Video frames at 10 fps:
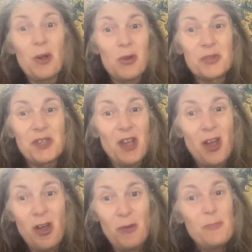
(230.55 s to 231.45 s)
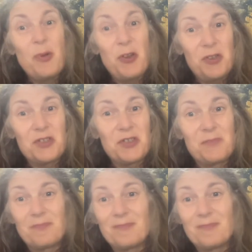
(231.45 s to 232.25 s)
I looked it up, but